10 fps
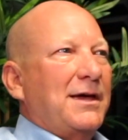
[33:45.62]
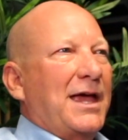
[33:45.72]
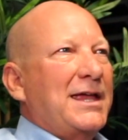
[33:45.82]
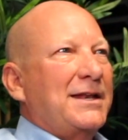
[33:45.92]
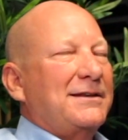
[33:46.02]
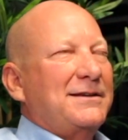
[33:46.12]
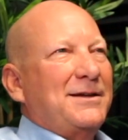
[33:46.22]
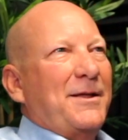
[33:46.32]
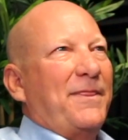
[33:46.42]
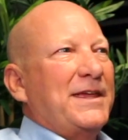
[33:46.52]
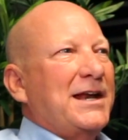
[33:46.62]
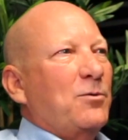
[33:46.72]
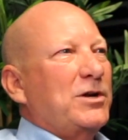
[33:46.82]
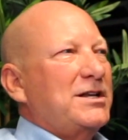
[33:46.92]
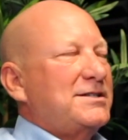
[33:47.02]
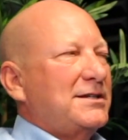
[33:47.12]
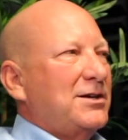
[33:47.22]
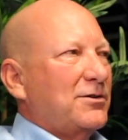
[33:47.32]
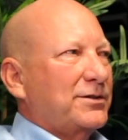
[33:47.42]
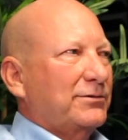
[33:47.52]
And then I went into
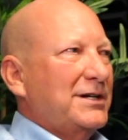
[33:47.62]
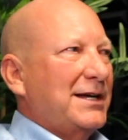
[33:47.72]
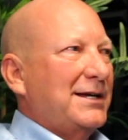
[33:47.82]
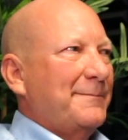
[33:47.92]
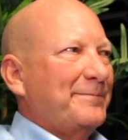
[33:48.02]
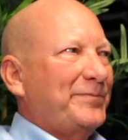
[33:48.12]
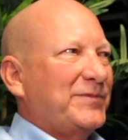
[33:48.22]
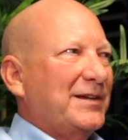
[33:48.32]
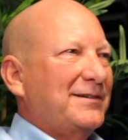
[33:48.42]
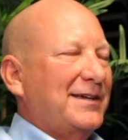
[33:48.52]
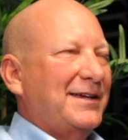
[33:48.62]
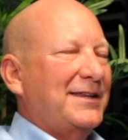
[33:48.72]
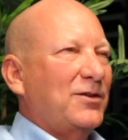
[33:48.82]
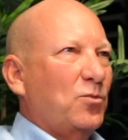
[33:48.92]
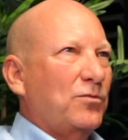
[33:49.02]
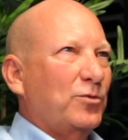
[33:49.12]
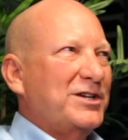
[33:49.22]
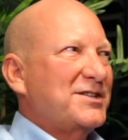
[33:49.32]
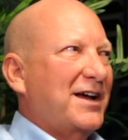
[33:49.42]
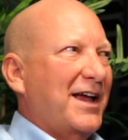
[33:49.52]
year 3, and the
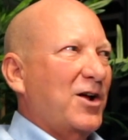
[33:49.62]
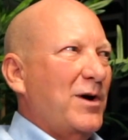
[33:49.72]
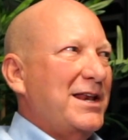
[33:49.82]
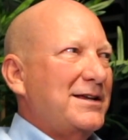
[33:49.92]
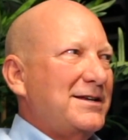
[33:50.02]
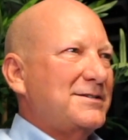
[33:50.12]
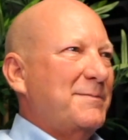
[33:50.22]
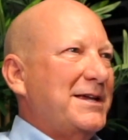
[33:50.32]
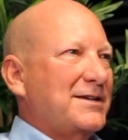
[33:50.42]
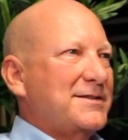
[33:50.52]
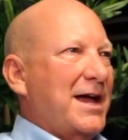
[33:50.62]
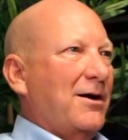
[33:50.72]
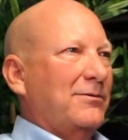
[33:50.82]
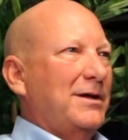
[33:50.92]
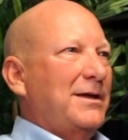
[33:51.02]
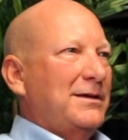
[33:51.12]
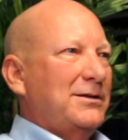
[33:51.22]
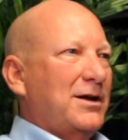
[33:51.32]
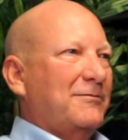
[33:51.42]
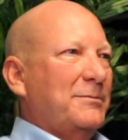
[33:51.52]
reason I equate it is because now,
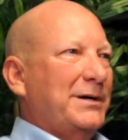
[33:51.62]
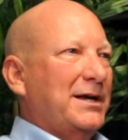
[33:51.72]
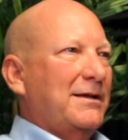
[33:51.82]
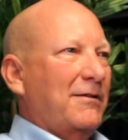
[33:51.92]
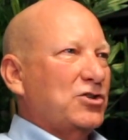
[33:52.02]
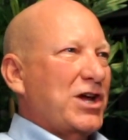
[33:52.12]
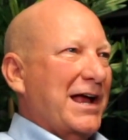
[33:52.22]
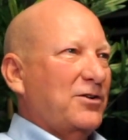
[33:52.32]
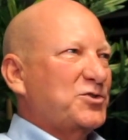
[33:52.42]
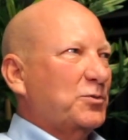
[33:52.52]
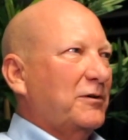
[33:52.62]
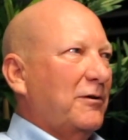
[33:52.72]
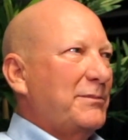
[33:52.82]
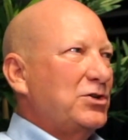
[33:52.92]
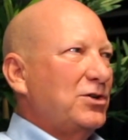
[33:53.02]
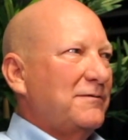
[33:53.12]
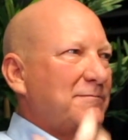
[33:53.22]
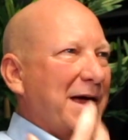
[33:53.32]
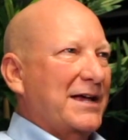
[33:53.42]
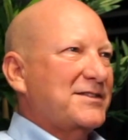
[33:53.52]
everybody, all the shackles were removed,
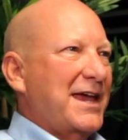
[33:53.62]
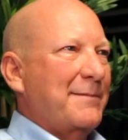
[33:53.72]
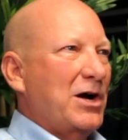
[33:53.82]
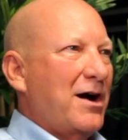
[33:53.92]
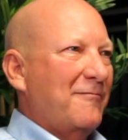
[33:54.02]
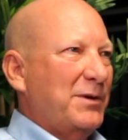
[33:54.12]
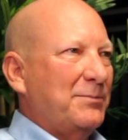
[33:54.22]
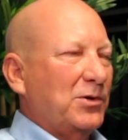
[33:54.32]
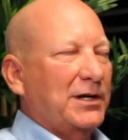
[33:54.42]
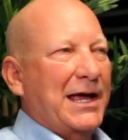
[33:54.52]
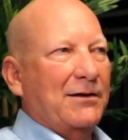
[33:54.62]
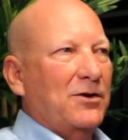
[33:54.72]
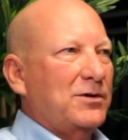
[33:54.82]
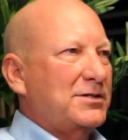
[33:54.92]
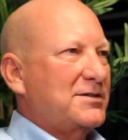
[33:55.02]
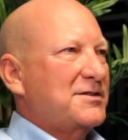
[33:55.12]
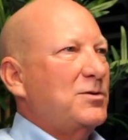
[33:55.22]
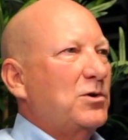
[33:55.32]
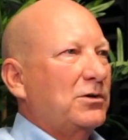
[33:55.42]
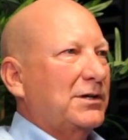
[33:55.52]
masks came off, people could now go to Disney
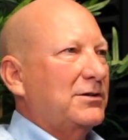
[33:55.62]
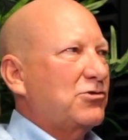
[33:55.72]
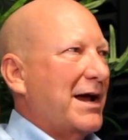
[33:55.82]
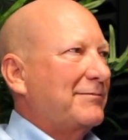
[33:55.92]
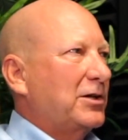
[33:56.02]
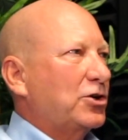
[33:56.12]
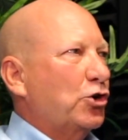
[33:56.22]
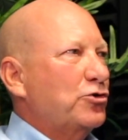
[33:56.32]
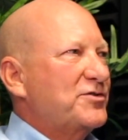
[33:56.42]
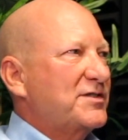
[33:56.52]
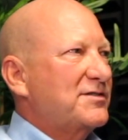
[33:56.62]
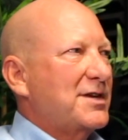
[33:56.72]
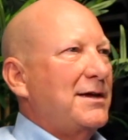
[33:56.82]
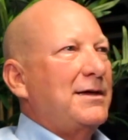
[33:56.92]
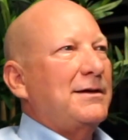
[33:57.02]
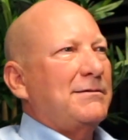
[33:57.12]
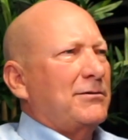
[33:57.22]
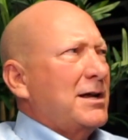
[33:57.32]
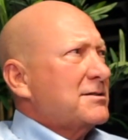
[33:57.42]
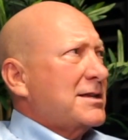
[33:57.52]
World, could travel on cruises. They're
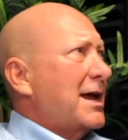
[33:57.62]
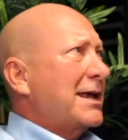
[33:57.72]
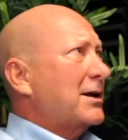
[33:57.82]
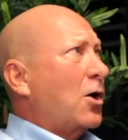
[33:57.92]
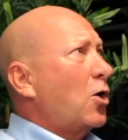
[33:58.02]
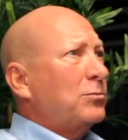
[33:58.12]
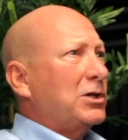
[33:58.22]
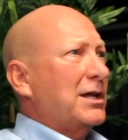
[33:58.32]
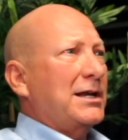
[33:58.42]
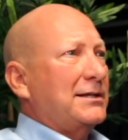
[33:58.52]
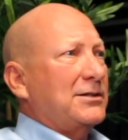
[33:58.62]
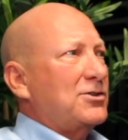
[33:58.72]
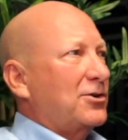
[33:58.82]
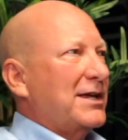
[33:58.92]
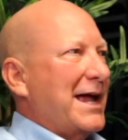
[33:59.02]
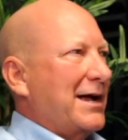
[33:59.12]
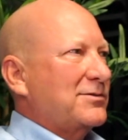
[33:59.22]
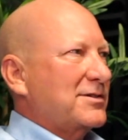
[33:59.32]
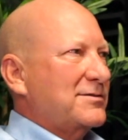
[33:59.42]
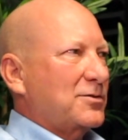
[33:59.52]
not staying at home looking at their dirty
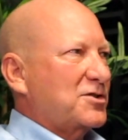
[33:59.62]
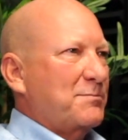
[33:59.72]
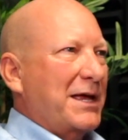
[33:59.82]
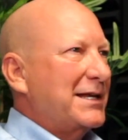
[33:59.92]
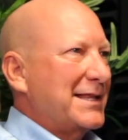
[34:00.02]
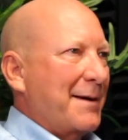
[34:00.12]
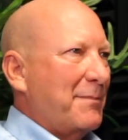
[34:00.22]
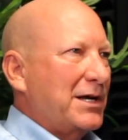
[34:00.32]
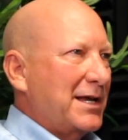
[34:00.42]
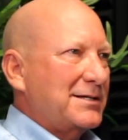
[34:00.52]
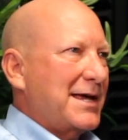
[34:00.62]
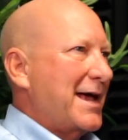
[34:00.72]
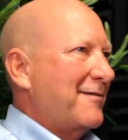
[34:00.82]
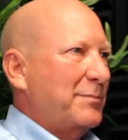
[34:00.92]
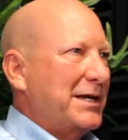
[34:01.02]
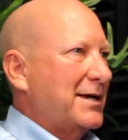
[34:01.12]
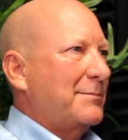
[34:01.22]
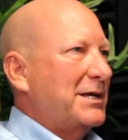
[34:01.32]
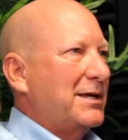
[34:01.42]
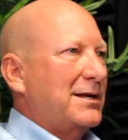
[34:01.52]
houses or spending that money to have me come
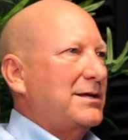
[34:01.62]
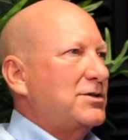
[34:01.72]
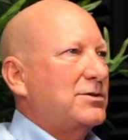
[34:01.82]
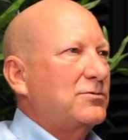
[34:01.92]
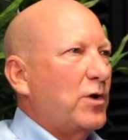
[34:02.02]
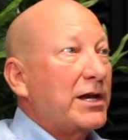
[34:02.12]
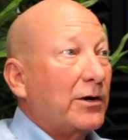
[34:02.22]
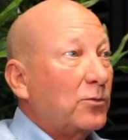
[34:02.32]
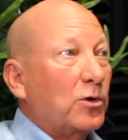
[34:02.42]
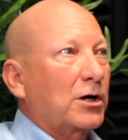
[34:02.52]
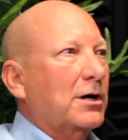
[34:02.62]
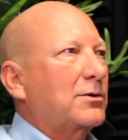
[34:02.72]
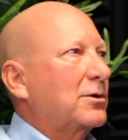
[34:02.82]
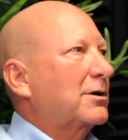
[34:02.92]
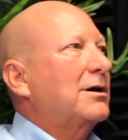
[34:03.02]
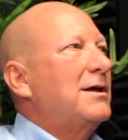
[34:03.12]
in and do reno work or,